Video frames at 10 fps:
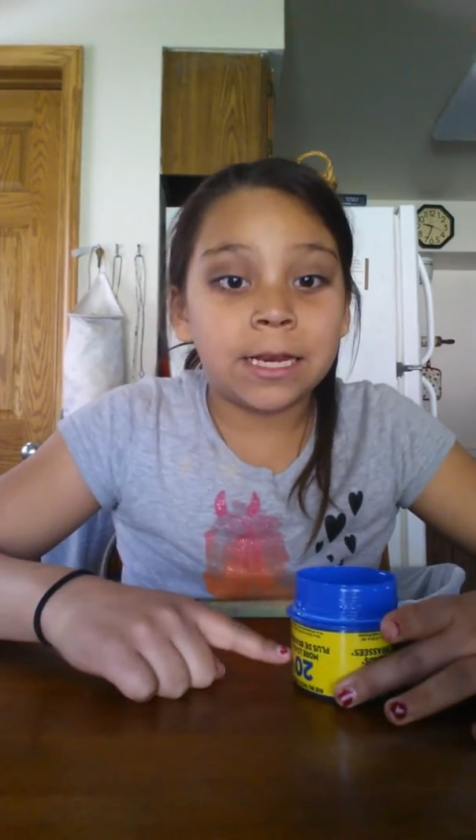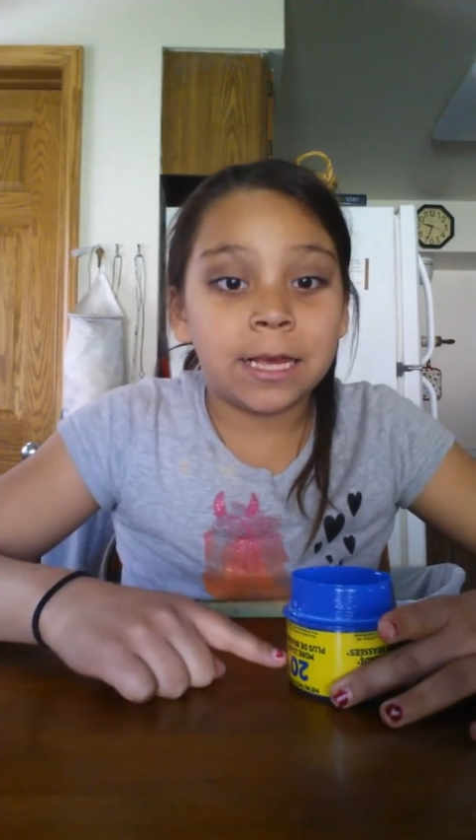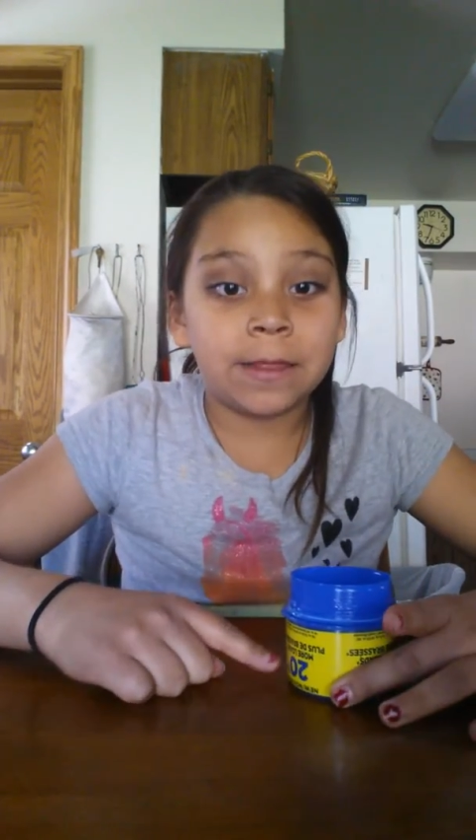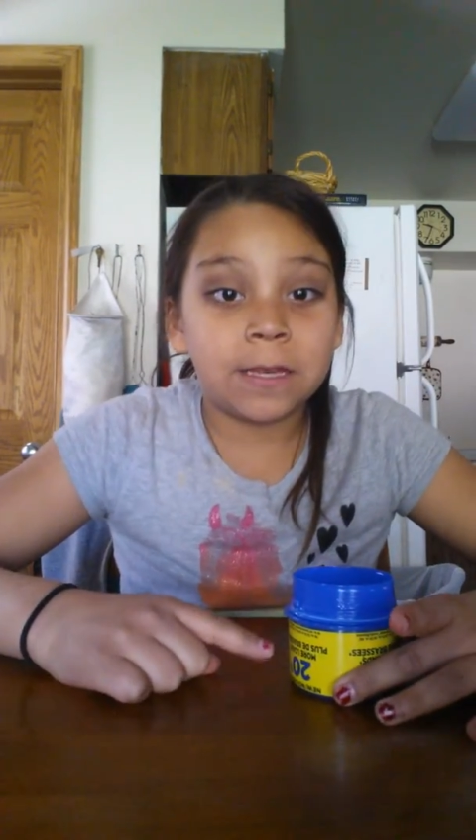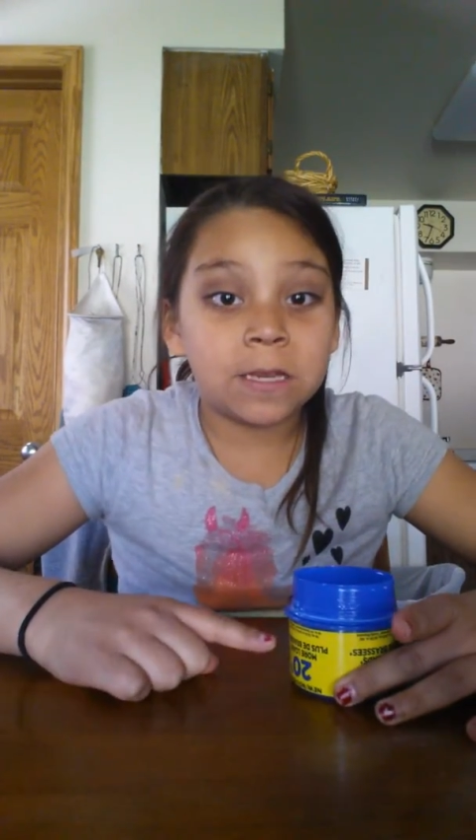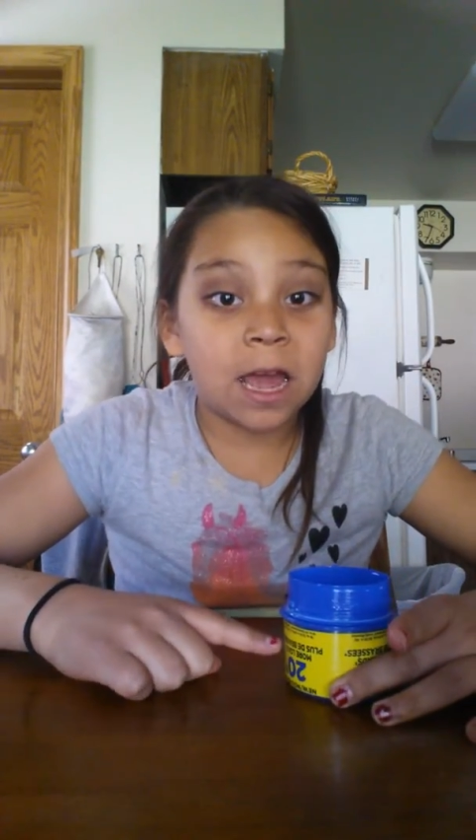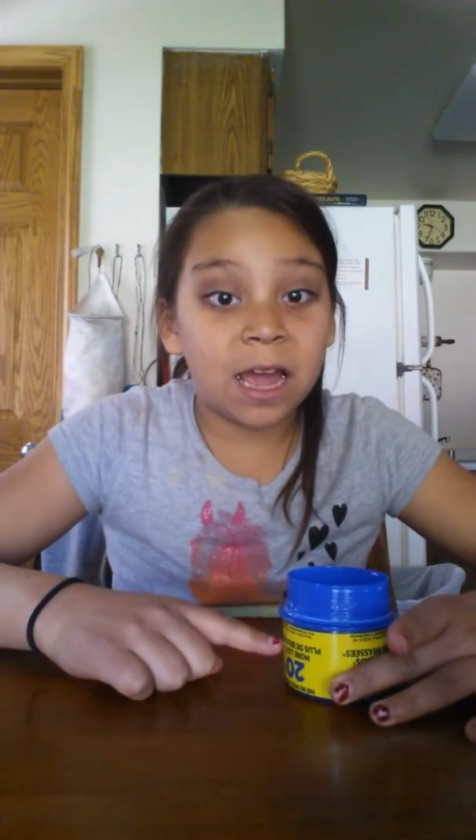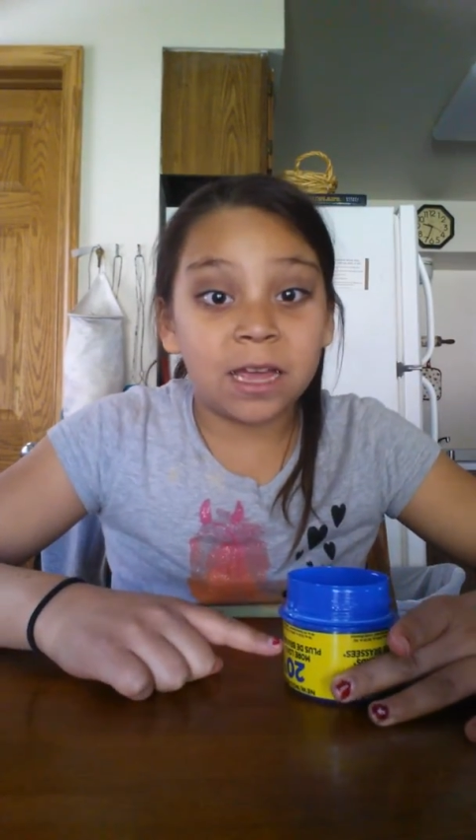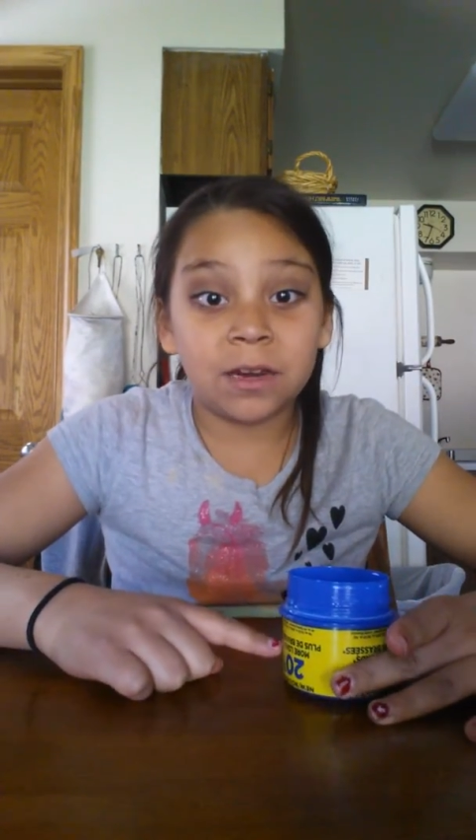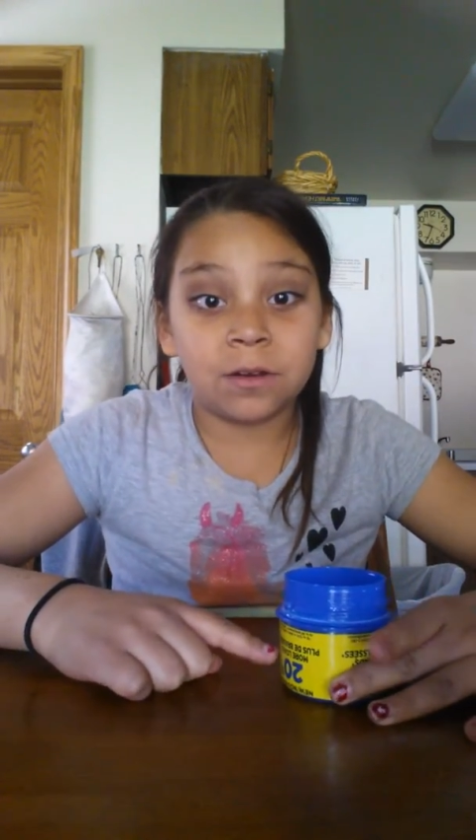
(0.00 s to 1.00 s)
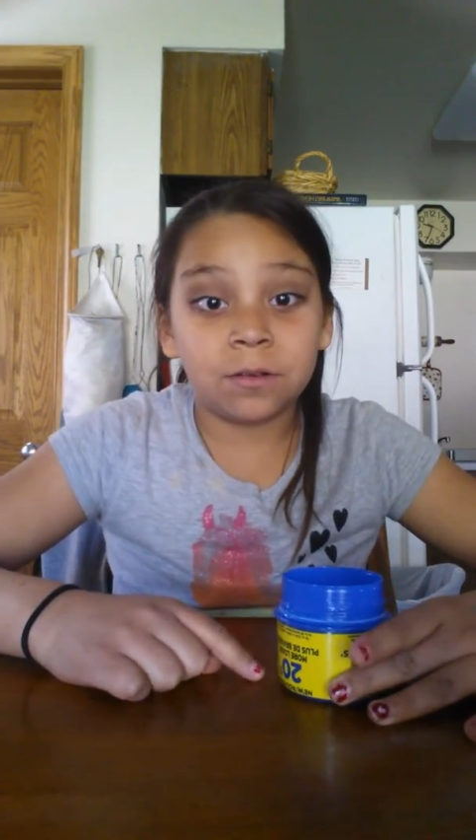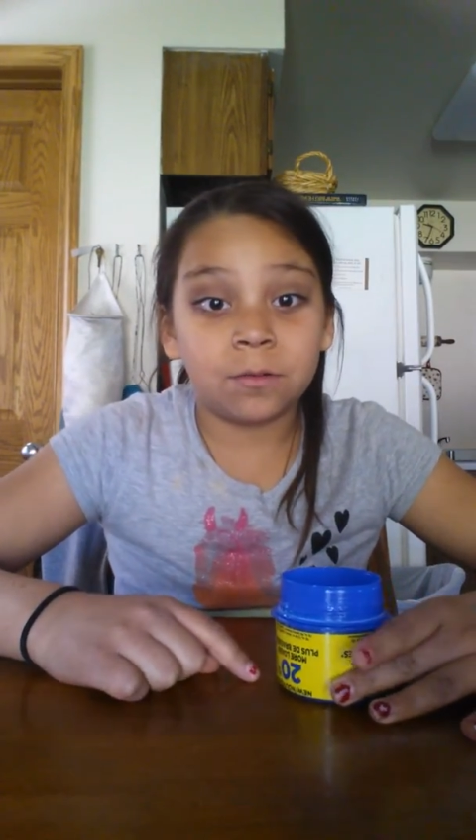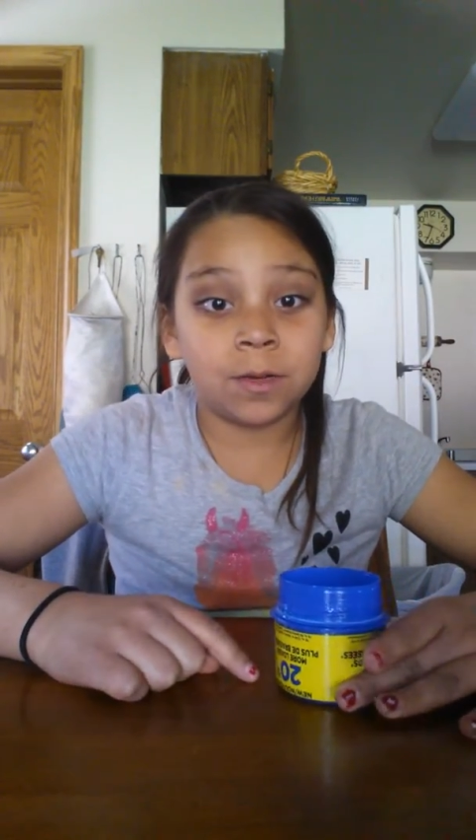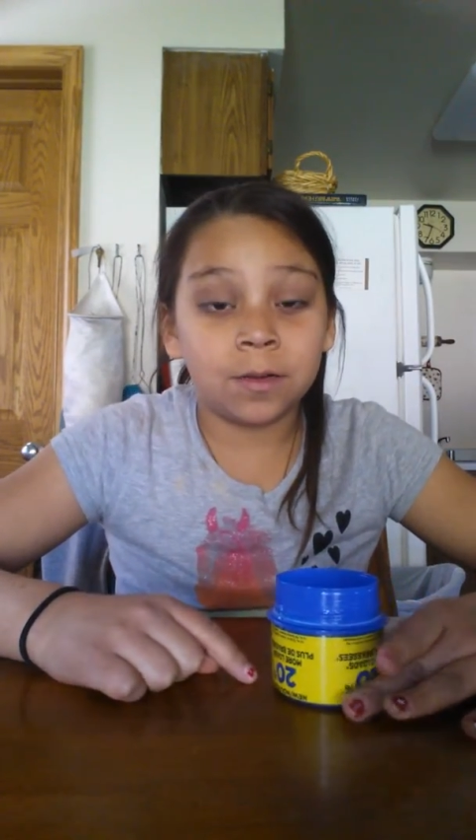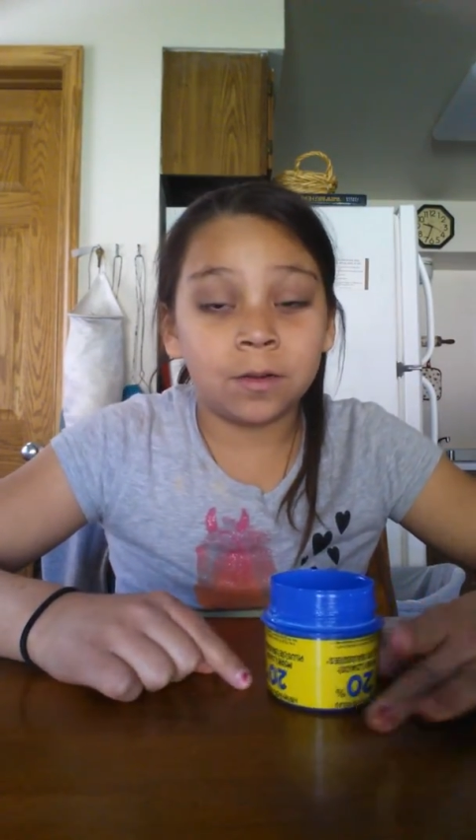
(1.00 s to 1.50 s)
and the Tide
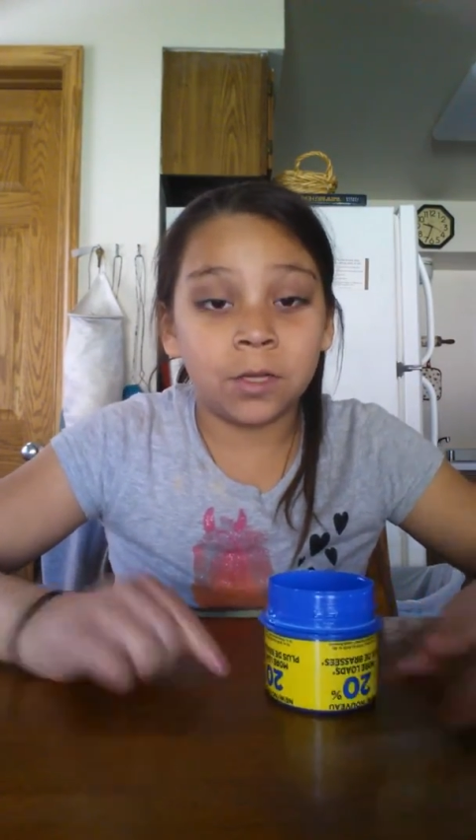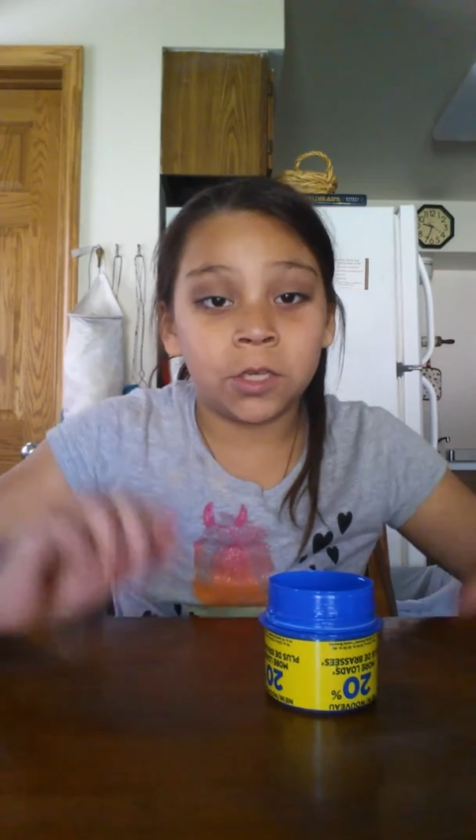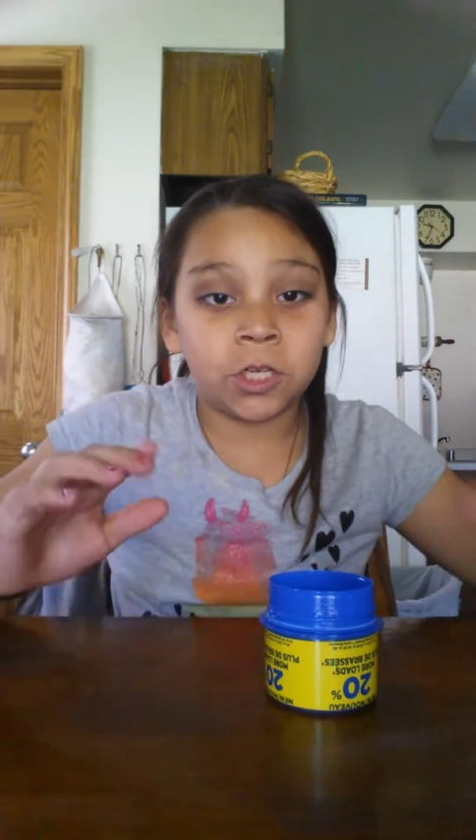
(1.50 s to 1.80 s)
will